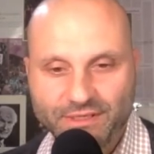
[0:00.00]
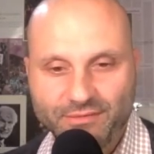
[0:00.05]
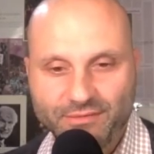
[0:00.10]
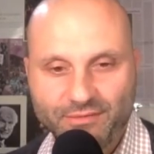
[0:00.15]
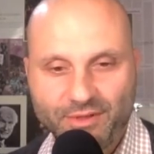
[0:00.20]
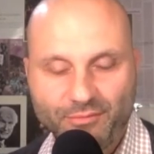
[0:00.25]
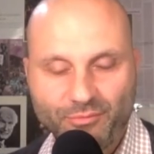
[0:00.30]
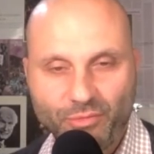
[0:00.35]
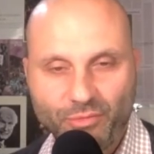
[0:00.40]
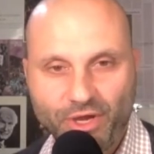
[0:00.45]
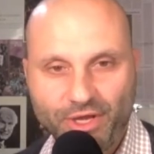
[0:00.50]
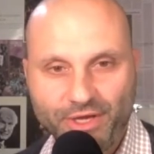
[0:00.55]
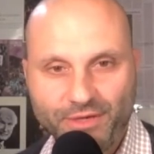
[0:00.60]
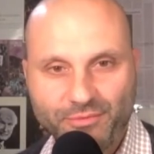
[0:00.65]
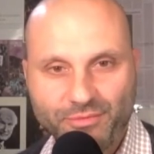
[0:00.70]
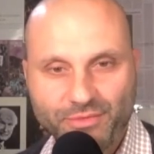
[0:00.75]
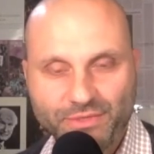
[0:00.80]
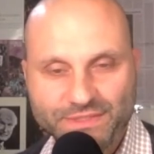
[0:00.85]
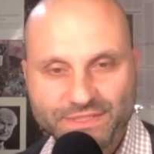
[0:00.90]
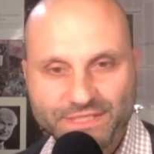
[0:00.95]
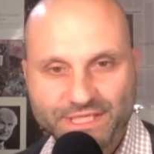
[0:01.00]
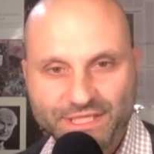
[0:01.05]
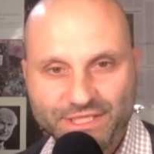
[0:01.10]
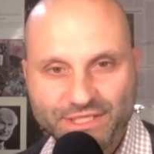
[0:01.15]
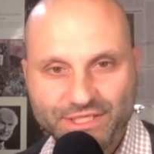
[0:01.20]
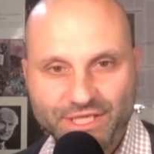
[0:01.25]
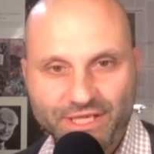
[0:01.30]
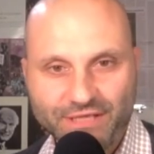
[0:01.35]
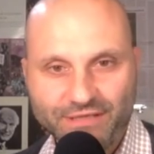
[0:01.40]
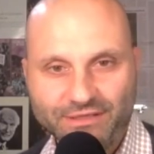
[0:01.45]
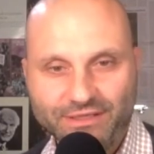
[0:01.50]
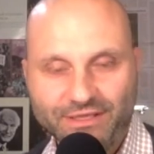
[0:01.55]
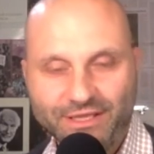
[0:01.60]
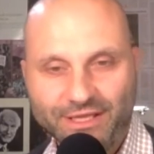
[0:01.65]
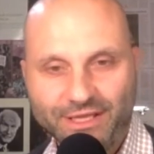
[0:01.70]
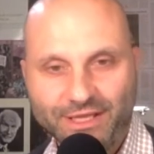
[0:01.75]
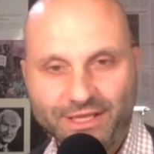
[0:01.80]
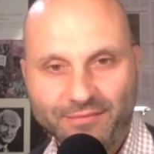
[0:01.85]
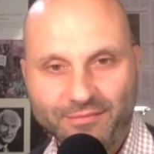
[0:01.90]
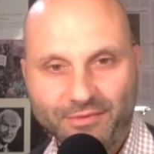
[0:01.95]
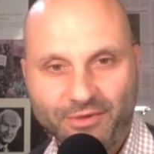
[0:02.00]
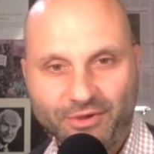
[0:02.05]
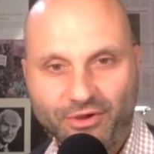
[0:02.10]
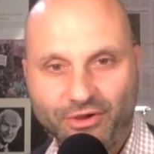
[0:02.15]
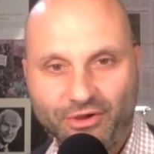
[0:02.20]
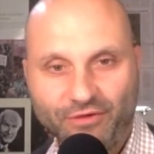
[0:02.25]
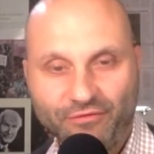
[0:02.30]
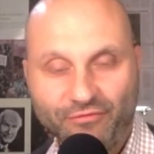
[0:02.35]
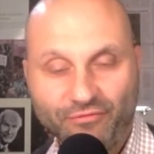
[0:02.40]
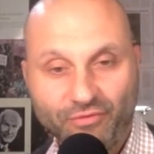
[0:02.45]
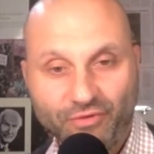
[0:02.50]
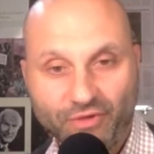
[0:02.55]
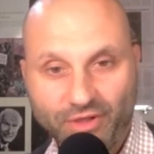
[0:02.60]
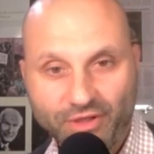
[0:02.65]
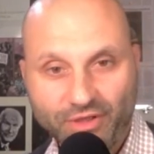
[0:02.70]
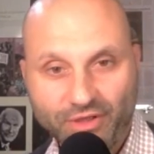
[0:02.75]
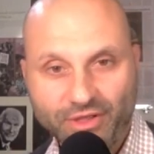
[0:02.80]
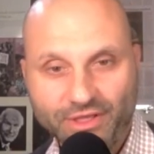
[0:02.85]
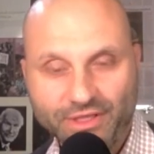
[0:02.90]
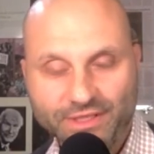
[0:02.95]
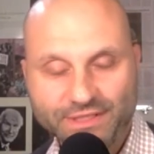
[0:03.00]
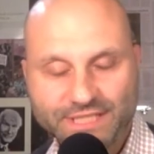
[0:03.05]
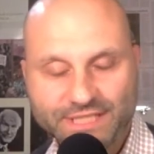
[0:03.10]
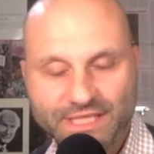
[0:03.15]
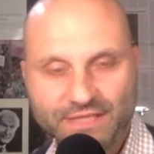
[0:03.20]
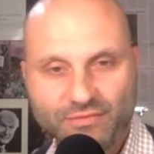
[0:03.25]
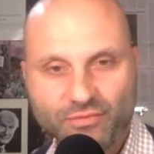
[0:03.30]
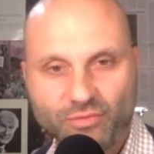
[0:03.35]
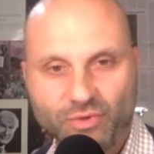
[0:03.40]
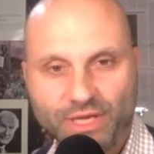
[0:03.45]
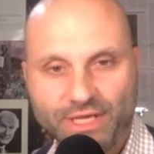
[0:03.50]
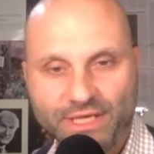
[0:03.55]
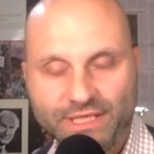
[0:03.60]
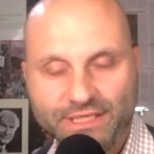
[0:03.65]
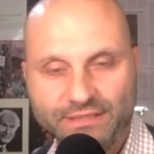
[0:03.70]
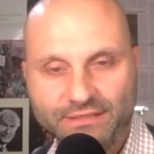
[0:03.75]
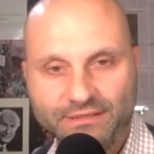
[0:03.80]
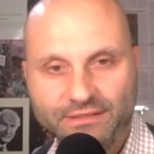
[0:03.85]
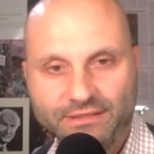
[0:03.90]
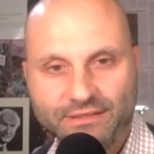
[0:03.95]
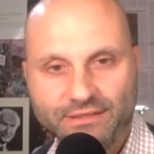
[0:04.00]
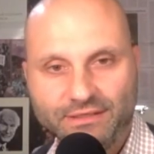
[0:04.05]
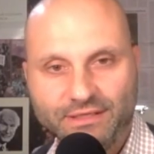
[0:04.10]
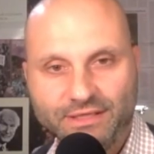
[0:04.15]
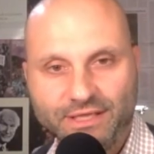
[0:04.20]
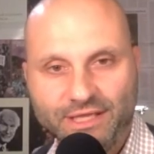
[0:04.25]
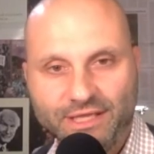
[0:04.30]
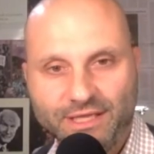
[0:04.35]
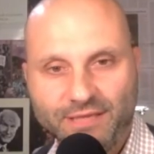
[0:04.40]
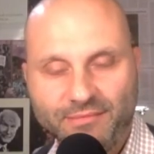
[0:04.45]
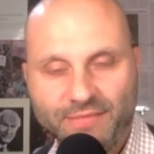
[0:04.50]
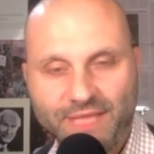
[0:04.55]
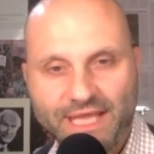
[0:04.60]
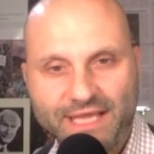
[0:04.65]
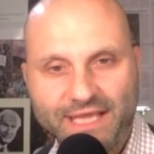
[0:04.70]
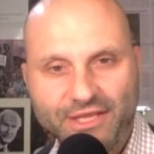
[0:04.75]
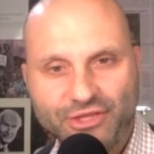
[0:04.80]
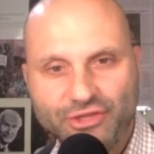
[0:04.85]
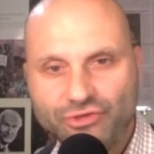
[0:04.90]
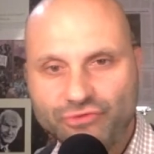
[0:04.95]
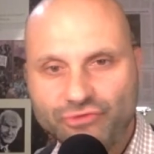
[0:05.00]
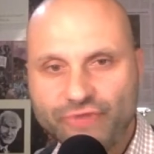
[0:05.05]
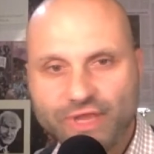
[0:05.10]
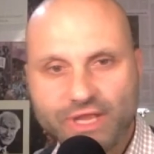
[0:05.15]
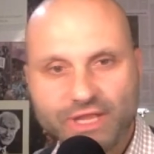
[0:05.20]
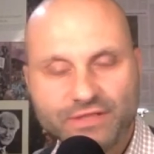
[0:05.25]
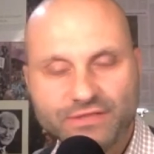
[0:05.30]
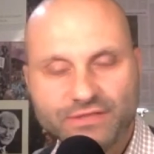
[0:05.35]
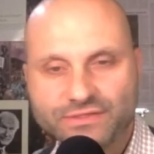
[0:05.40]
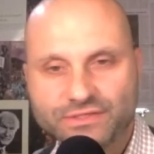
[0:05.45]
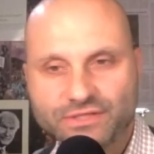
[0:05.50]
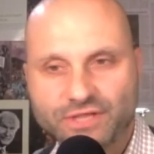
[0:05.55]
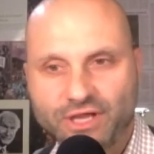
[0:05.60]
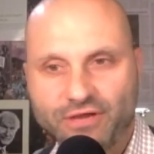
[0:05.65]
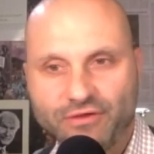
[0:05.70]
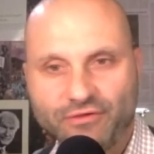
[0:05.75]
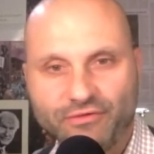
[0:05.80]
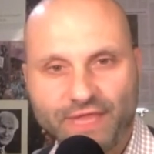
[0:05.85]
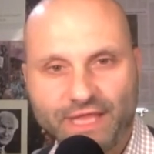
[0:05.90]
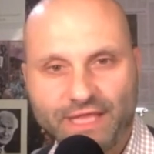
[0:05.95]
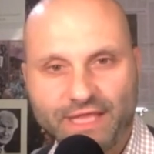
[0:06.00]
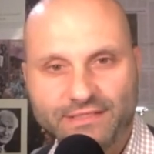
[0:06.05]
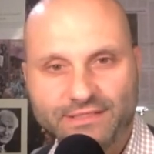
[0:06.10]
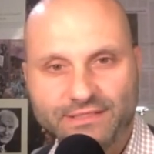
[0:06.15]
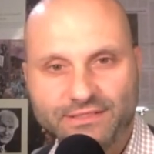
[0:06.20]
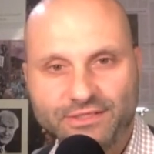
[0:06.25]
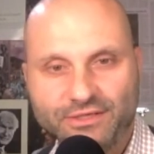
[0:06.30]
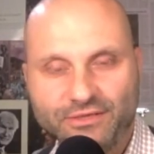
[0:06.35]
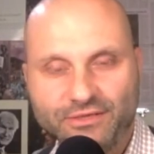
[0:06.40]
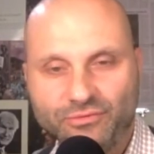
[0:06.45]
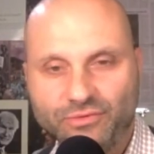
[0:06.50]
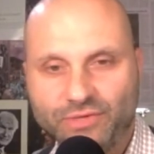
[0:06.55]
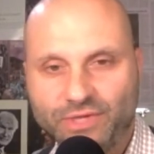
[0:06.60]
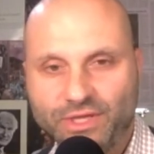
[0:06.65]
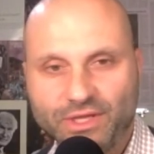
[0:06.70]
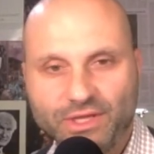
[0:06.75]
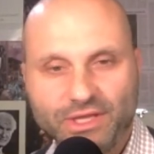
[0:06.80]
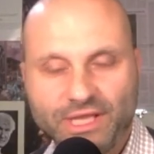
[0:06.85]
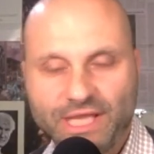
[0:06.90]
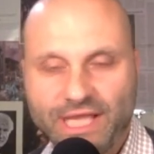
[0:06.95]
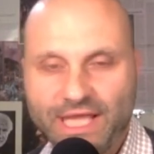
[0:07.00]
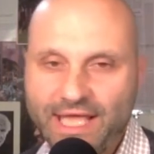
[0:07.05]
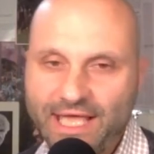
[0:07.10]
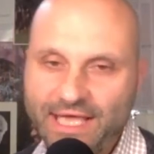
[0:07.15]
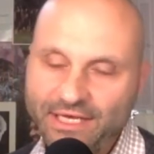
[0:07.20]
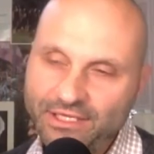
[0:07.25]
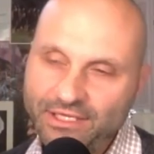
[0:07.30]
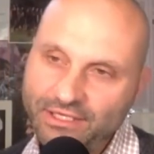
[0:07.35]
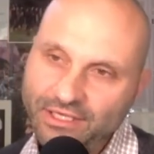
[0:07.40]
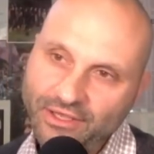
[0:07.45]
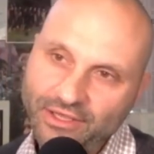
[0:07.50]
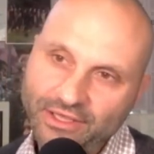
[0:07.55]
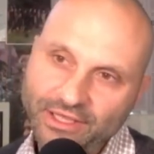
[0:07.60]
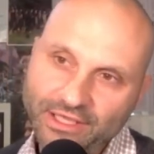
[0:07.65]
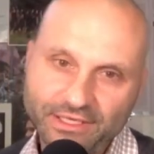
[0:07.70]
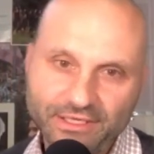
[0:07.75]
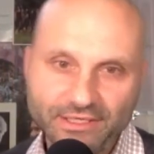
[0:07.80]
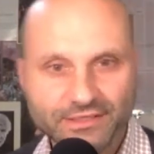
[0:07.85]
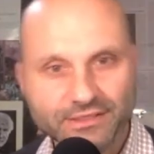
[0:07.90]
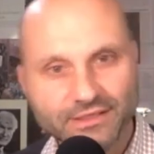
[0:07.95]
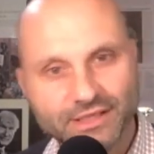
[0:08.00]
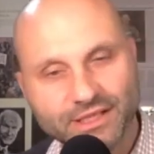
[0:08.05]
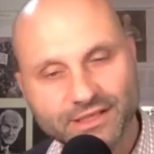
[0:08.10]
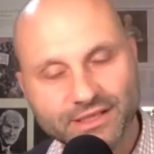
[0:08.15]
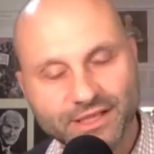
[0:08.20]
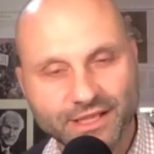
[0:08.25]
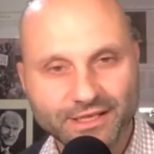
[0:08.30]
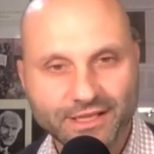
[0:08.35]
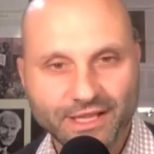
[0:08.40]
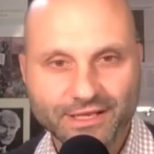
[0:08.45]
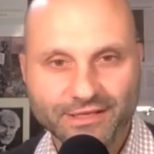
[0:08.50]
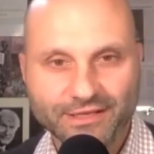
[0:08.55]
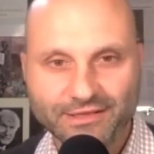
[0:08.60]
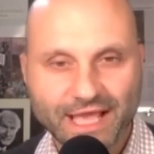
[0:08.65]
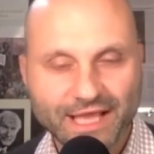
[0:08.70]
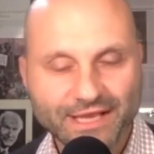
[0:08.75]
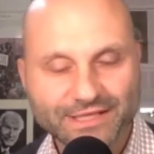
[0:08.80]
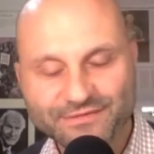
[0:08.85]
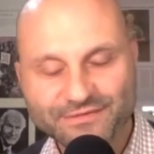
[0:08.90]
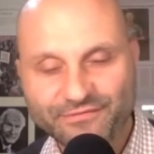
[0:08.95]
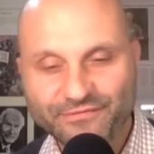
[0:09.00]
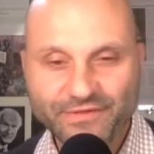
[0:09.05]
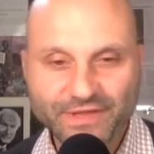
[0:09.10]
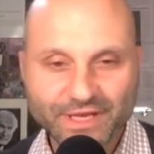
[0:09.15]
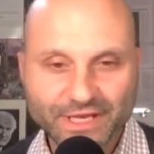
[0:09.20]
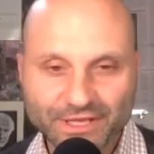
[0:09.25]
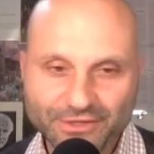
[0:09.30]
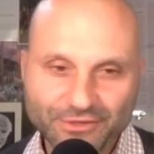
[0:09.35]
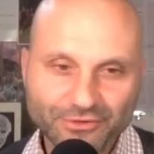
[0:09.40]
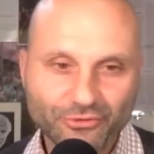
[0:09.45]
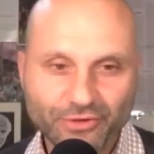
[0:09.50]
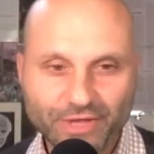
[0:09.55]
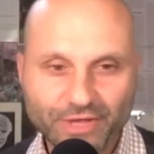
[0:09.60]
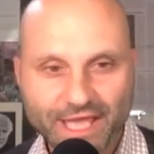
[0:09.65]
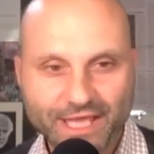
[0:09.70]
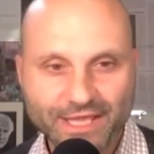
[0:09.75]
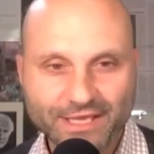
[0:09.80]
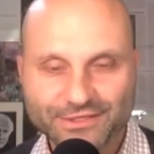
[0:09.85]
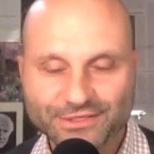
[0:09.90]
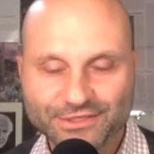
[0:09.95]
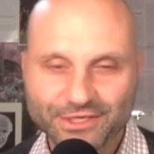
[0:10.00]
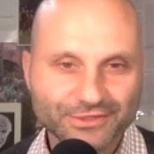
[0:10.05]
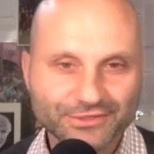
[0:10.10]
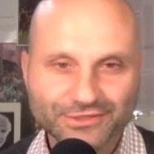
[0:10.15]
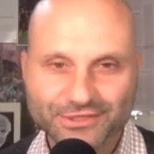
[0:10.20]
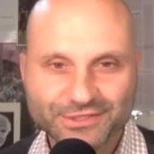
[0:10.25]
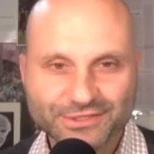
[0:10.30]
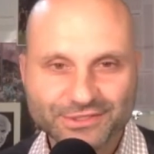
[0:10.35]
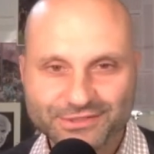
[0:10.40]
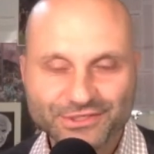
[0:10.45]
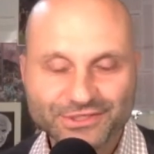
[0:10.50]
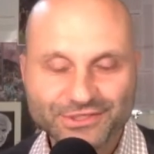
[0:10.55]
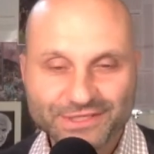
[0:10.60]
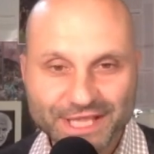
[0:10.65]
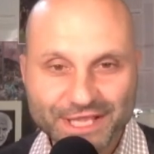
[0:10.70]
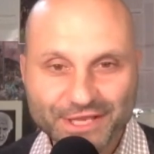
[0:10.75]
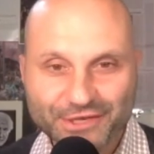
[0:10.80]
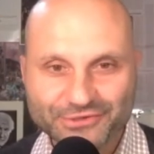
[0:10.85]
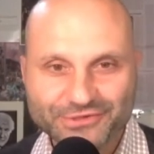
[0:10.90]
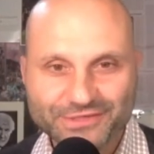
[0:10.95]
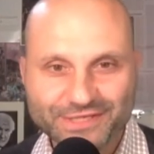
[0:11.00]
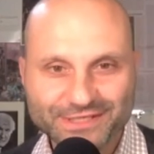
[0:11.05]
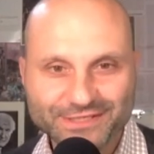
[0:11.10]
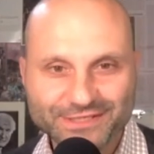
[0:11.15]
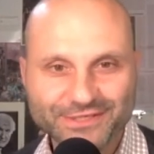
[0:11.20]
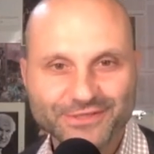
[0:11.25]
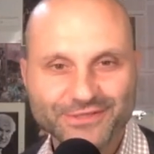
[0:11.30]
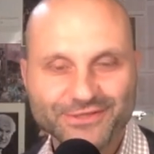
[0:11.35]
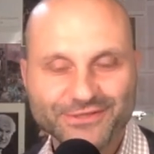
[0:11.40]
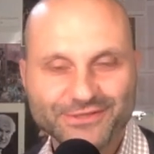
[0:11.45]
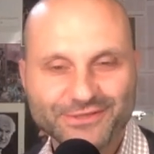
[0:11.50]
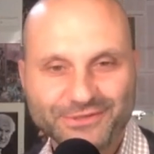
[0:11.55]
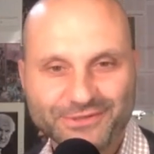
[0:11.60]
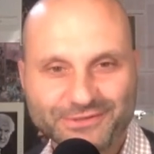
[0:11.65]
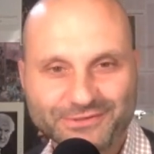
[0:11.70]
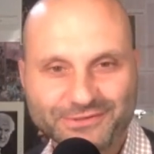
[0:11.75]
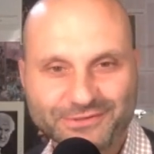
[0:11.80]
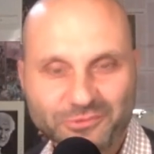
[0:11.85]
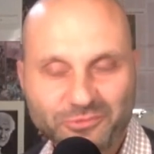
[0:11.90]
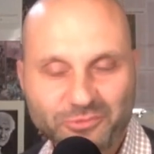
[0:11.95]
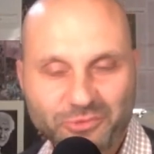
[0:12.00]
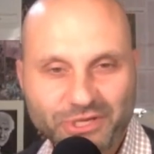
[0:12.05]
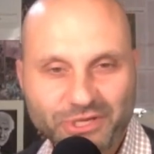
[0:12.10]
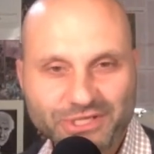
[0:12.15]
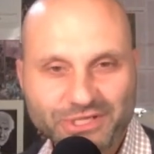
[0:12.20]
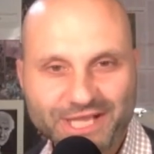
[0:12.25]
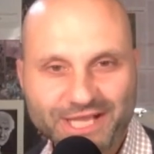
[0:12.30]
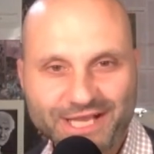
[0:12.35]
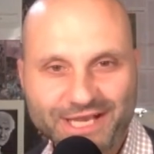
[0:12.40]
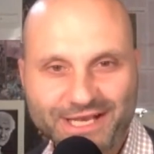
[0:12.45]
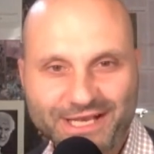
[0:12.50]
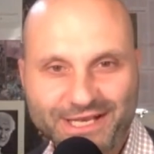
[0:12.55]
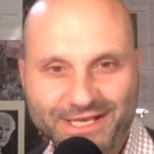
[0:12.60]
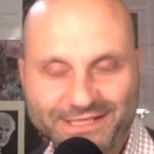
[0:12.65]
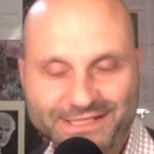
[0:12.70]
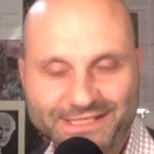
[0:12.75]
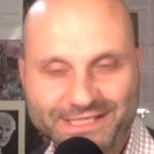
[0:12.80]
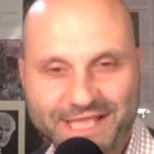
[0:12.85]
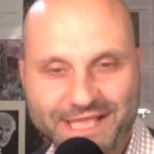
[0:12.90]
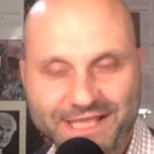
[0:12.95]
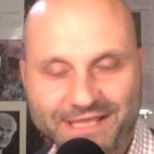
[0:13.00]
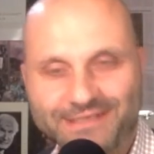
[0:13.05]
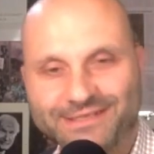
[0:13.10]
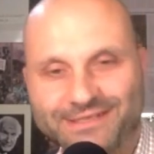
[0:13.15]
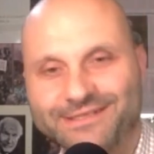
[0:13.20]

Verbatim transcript: minor procedure um, of yes. uh, teeth whitening, um, how do you reconcile that? You know, how do you go out and, and, and, and how does it fit in your head? Just just interesting to, to, to appreciate and understand.